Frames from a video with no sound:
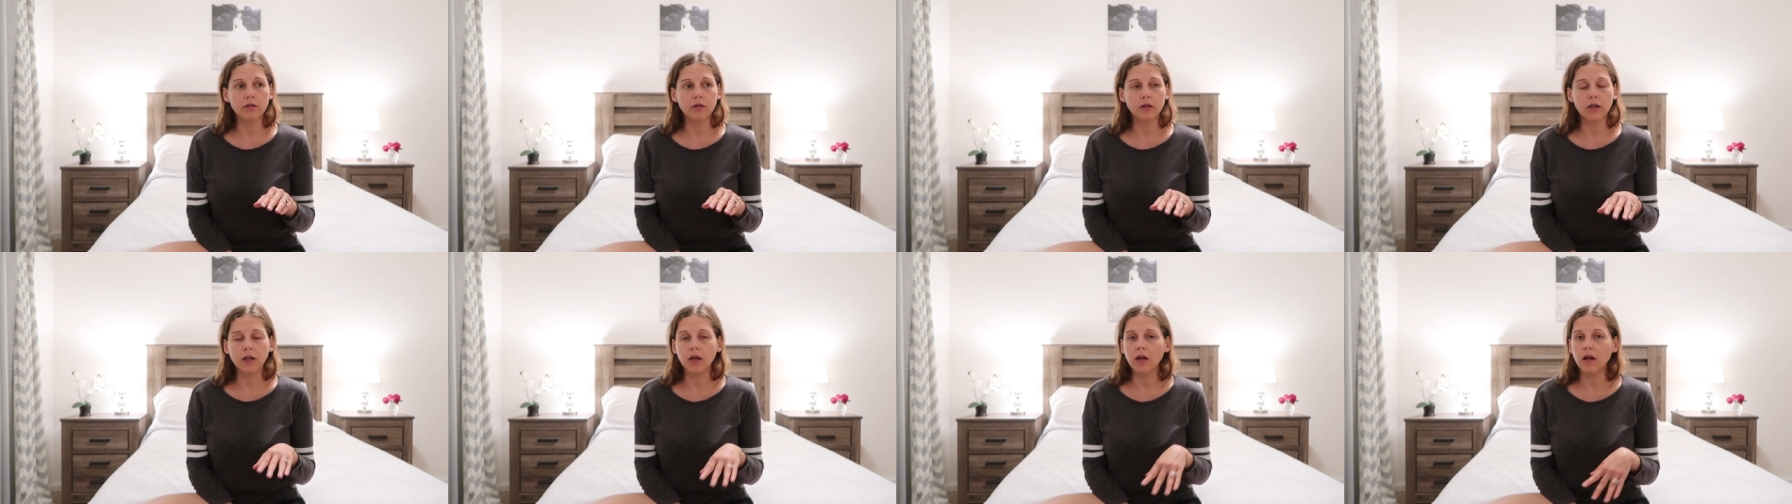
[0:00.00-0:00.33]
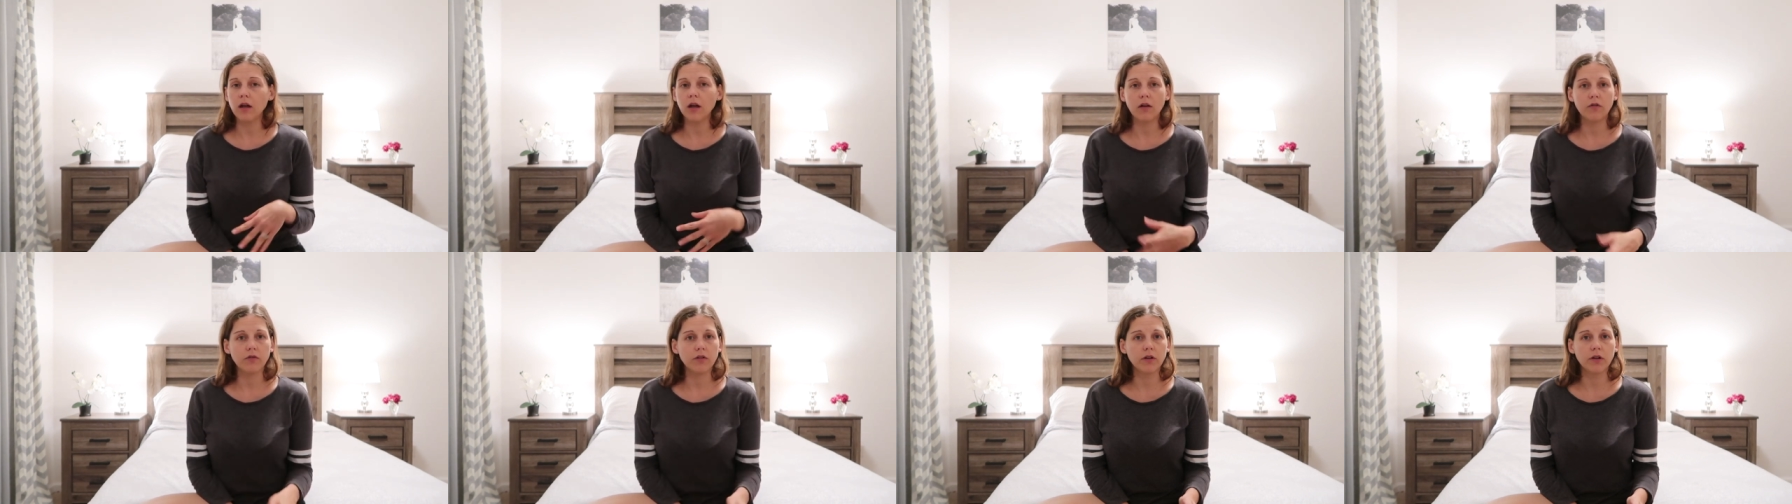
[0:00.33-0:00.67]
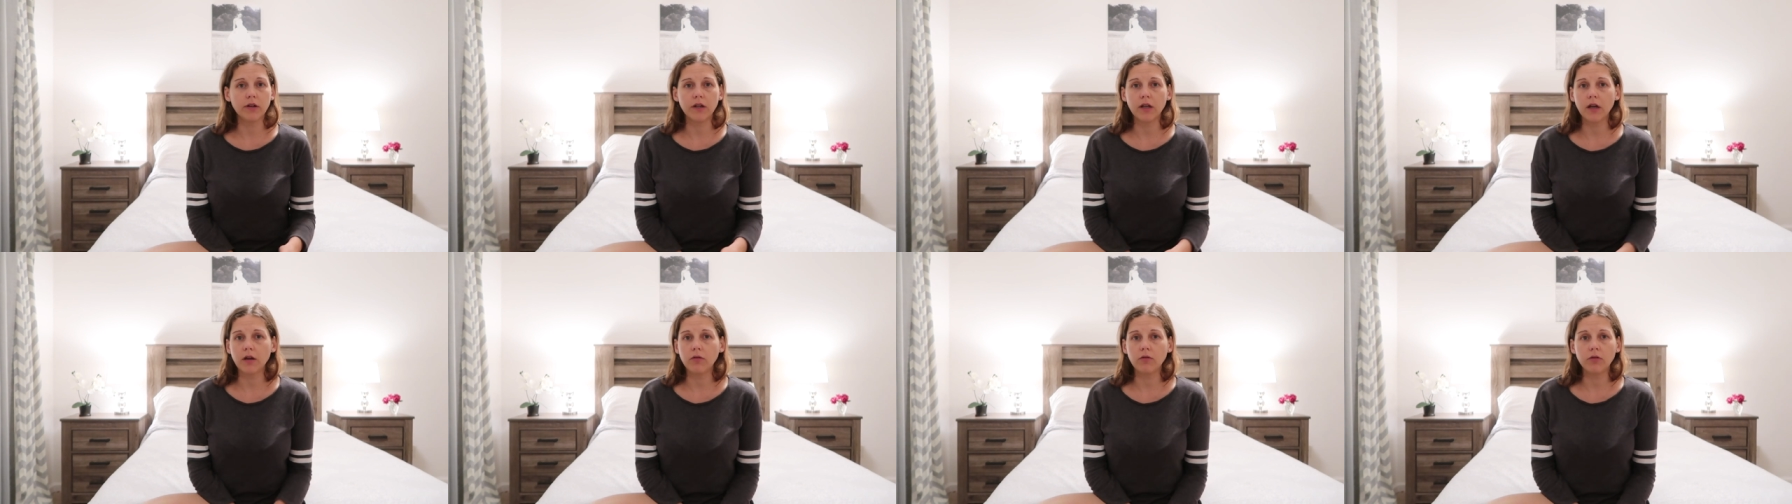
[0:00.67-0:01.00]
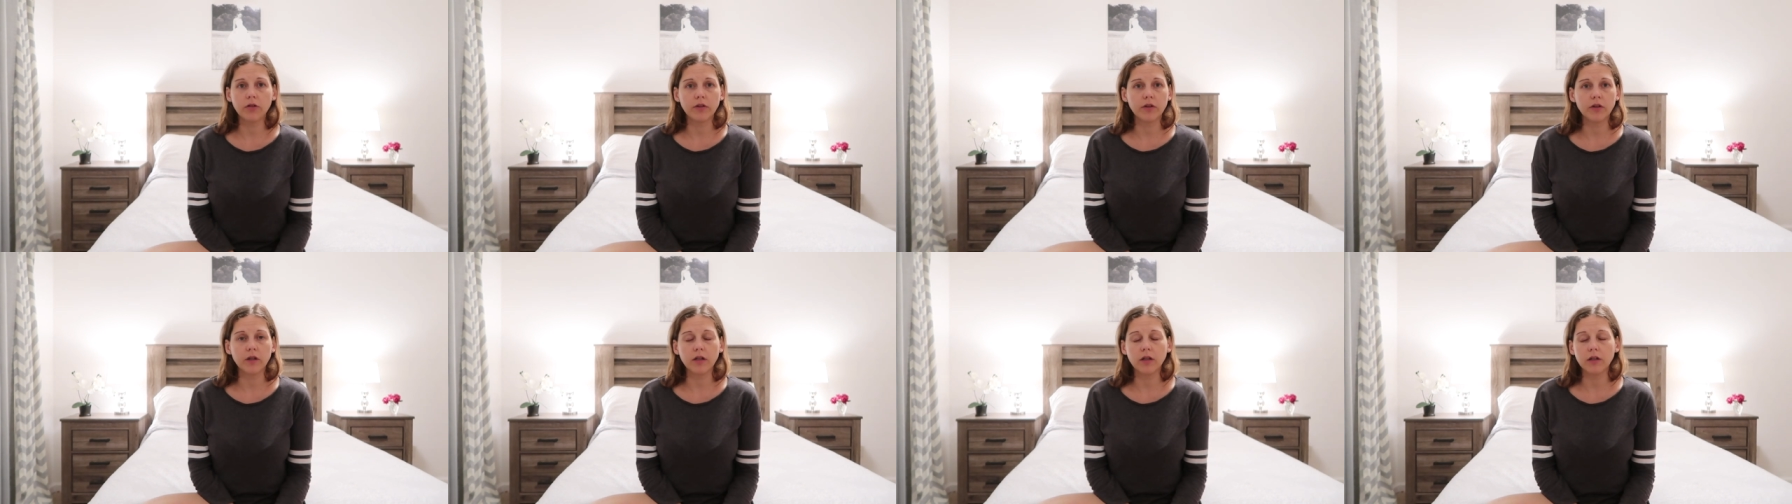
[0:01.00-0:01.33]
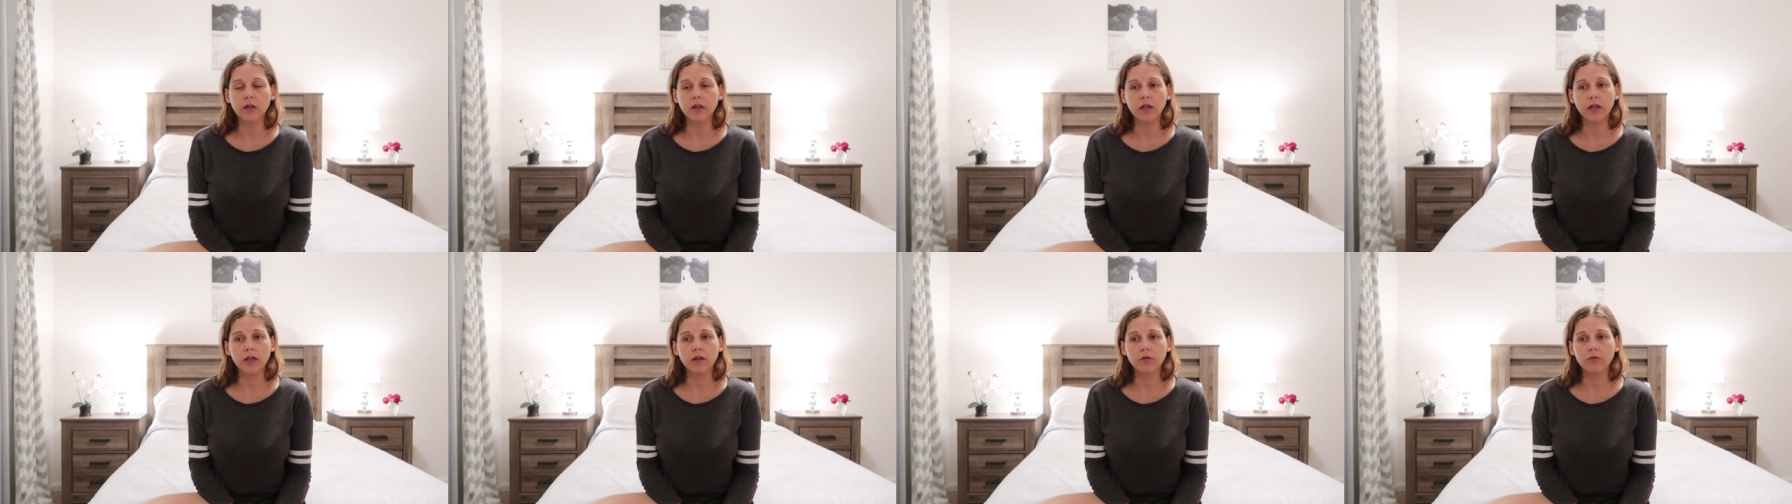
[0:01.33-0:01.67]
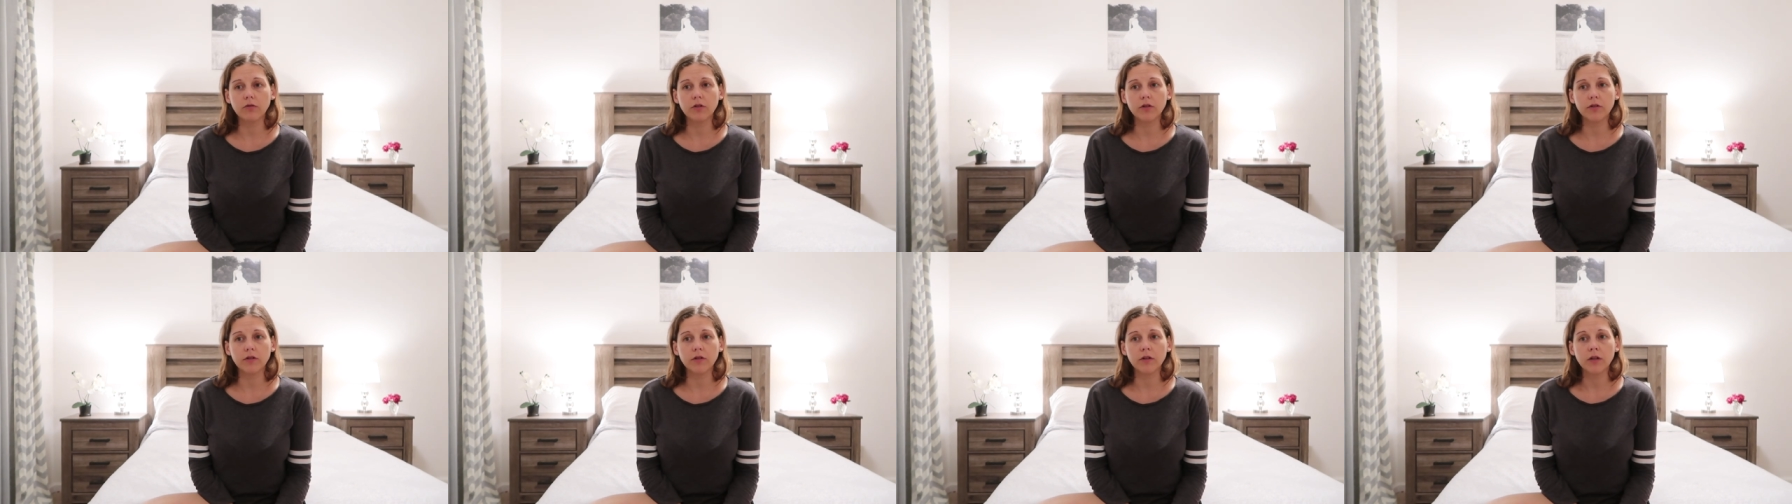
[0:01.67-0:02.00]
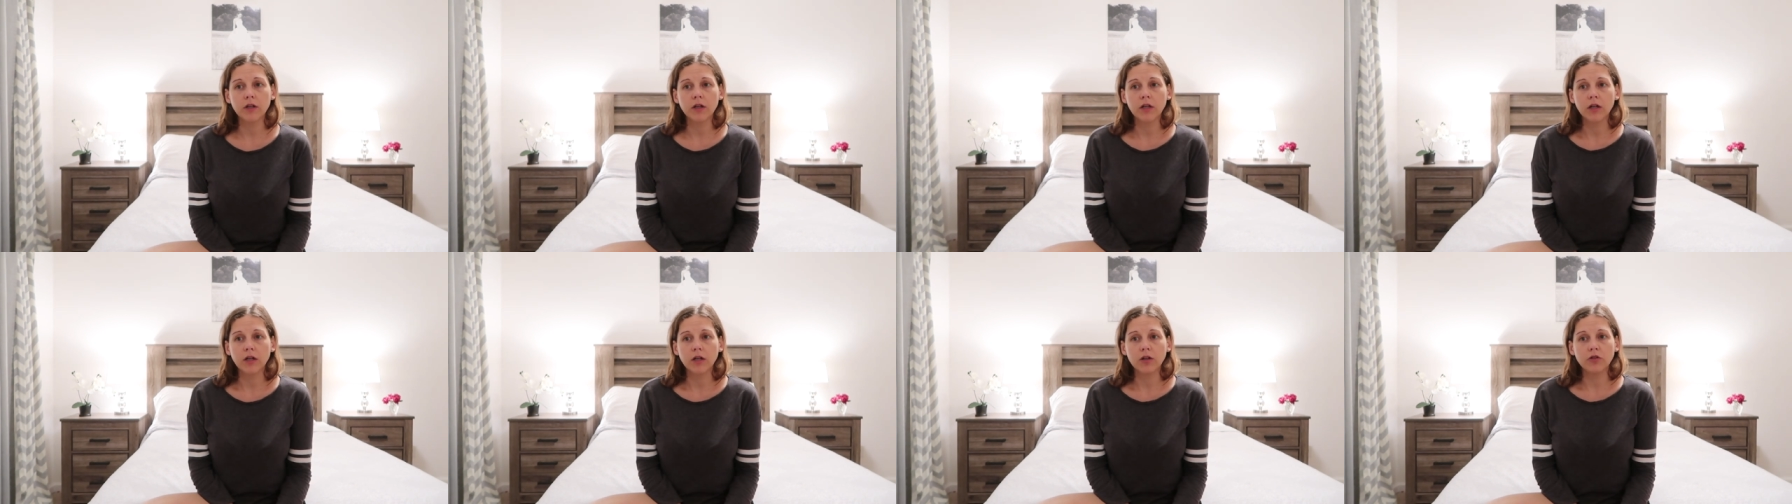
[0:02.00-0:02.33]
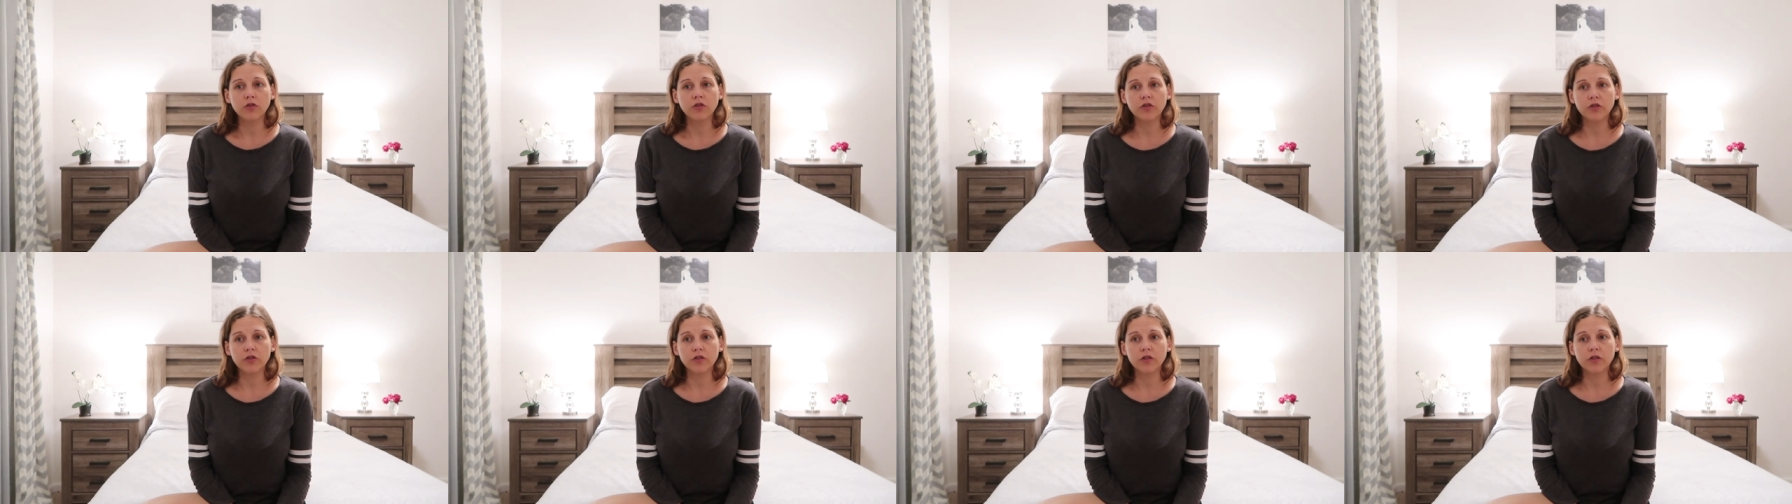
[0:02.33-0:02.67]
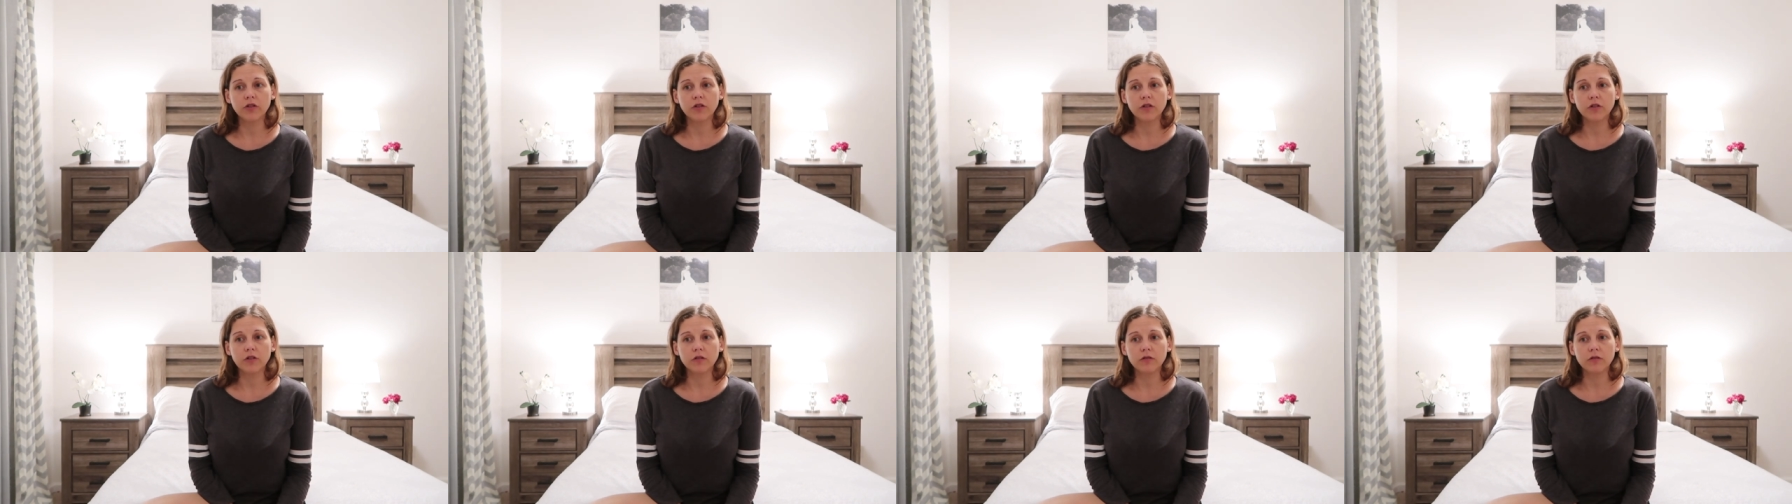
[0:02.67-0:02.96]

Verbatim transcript: yeah after that was it like it was just